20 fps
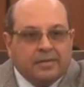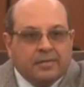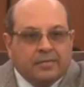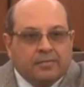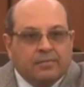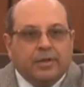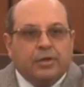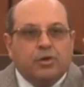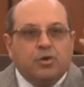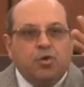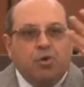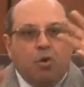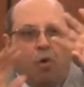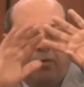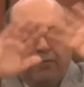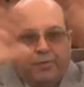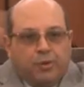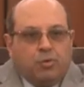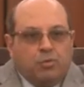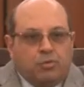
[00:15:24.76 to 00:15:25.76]
with no
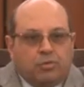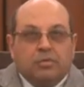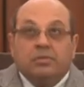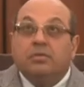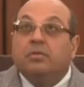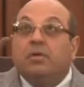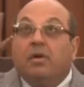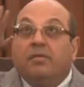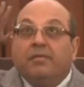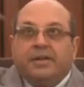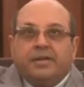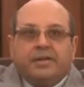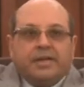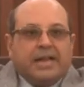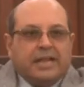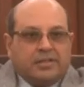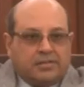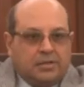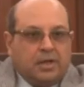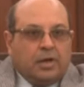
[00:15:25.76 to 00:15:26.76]
view of
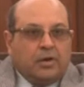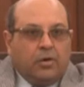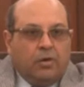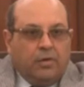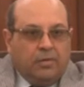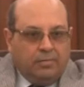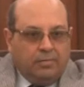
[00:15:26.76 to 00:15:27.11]
international law.